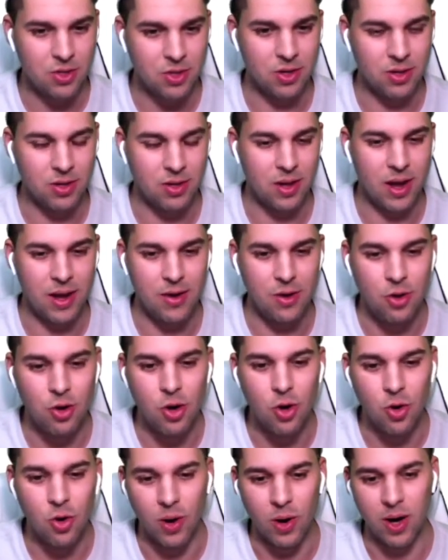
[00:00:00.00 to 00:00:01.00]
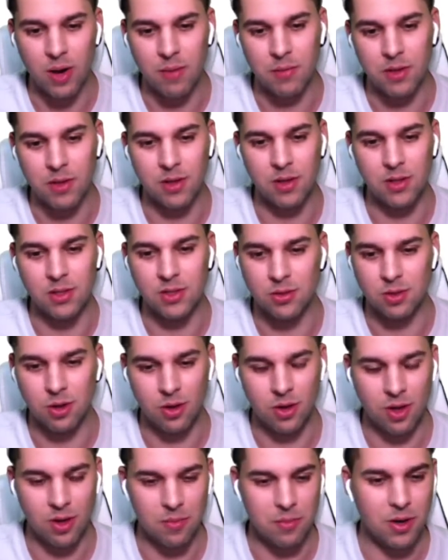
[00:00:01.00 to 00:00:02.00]
I know what I'm at least
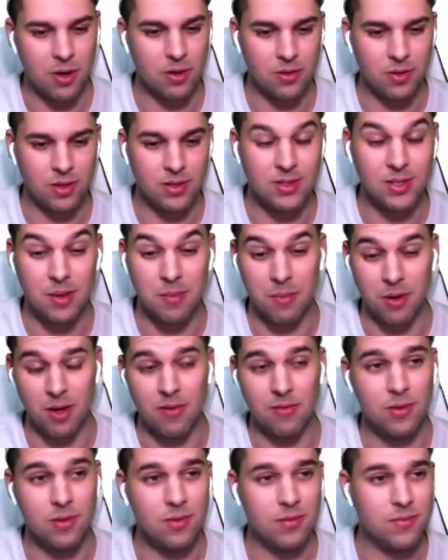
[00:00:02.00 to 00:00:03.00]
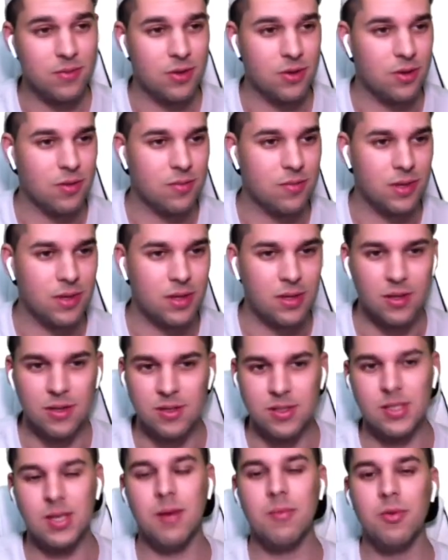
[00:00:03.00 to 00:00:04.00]
talking about at some level, at least
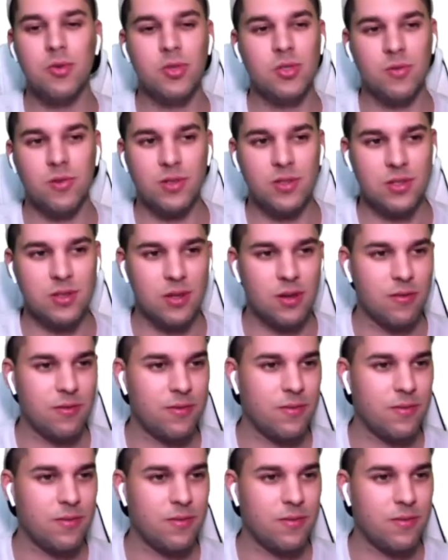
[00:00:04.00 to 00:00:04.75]
some useful stuff.